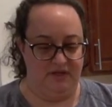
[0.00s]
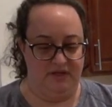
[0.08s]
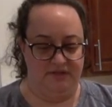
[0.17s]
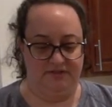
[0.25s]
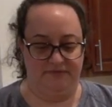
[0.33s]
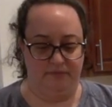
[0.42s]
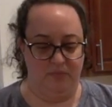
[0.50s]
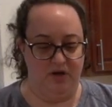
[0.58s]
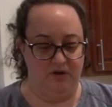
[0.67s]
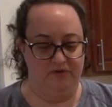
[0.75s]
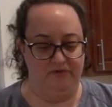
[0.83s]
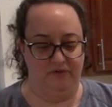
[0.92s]
It's
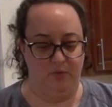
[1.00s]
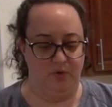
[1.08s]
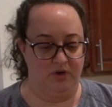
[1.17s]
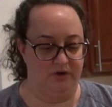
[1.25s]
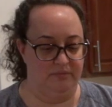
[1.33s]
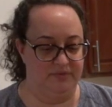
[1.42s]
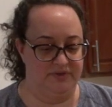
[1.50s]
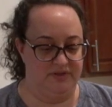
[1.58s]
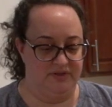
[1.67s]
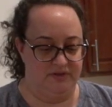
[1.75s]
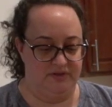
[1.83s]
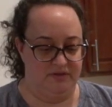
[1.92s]
well formed.
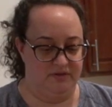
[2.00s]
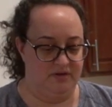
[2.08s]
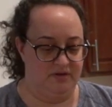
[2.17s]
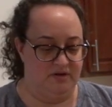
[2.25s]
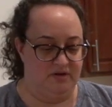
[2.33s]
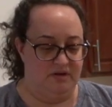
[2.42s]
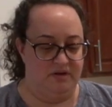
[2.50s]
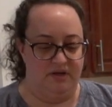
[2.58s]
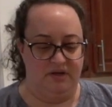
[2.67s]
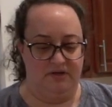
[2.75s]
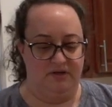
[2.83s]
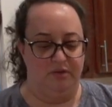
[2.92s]

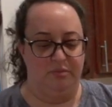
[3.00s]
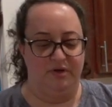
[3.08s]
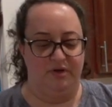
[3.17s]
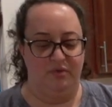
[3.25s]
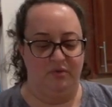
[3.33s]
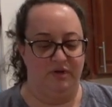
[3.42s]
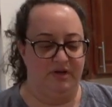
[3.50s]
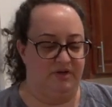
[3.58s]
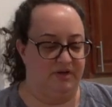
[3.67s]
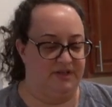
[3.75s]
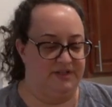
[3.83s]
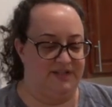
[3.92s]
A little bit of oil
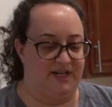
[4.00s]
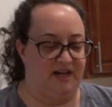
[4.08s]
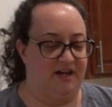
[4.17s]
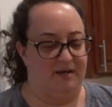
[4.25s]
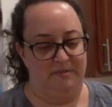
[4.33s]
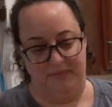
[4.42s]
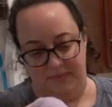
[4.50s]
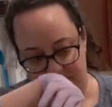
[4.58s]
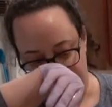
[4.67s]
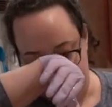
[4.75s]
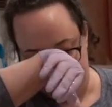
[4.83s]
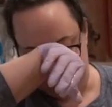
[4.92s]
on top.
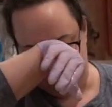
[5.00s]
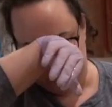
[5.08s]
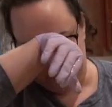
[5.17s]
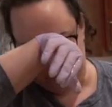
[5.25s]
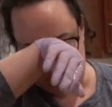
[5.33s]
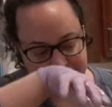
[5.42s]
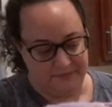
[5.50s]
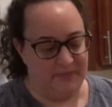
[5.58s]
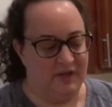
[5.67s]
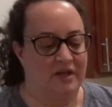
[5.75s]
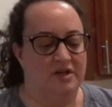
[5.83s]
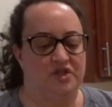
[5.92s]

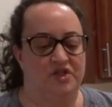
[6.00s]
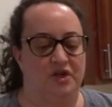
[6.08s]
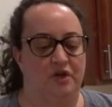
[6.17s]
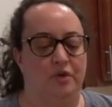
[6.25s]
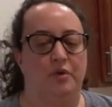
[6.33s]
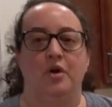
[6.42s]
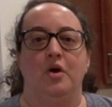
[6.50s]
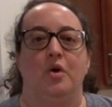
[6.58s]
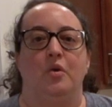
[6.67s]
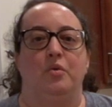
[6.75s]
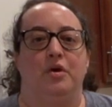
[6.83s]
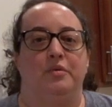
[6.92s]
So
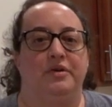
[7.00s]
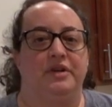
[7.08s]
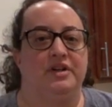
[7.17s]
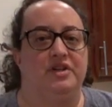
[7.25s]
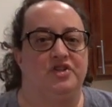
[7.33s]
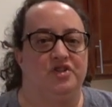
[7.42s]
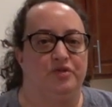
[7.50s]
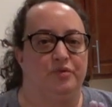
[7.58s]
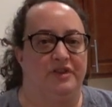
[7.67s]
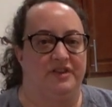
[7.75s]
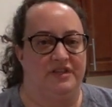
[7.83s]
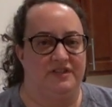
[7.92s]
what we're gonna do
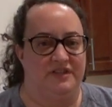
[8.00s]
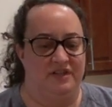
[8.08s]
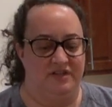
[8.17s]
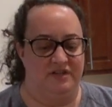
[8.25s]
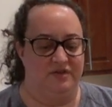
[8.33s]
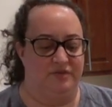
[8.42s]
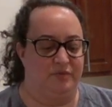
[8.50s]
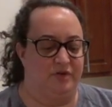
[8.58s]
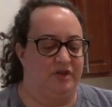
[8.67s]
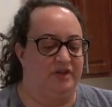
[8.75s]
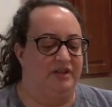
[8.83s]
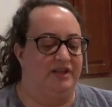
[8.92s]
with this is we're
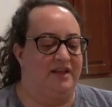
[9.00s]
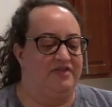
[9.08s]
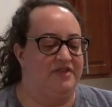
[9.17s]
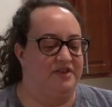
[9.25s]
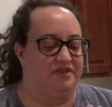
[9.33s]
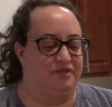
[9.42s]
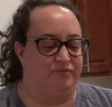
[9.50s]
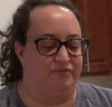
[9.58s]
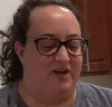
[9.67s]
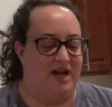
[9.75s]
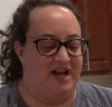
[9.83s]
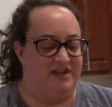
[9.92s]
gonna let this
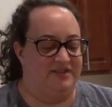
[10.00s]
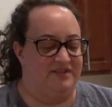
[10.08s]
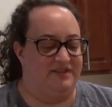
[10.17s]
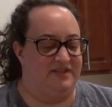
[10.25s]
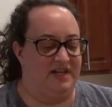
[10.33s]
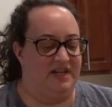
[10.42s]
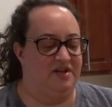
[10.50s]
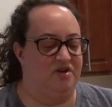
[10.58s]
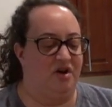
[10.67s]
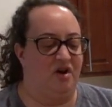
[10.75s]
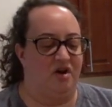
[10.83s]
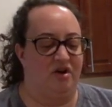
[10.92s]
rest in
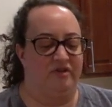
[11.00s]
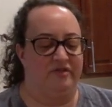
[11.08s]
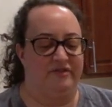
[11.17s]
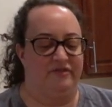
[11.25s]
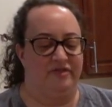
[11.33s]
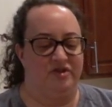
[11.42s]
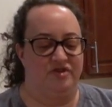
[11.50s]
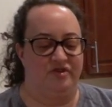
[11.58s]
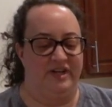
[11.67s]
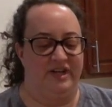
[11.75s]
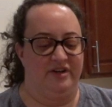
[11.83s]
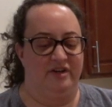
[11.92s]
our
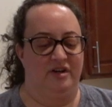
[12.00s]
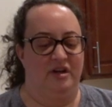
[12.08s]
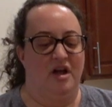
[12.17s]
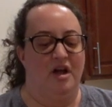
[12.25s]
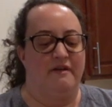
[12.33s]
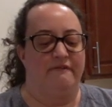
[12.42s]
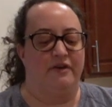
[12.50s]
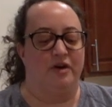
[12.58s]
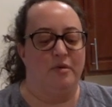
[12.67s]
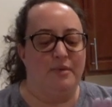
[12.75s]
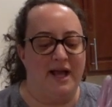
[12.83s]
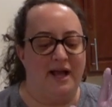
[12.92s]
refrigerator for
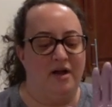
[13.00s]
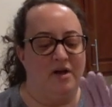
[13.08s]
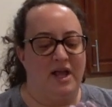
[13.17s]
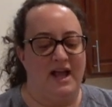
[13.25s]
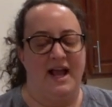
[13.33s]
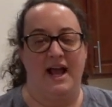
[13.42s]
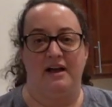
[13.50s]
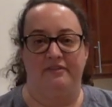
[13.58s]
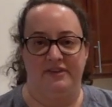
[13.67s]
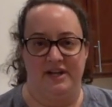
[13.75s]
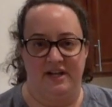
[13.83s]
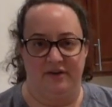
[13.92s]
about a
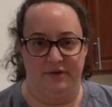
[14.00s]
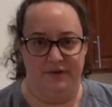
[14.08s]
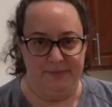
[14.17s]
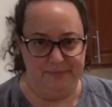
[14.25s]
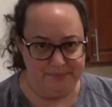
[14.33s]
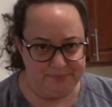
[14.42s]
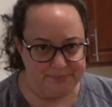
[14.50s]
1/2 hour.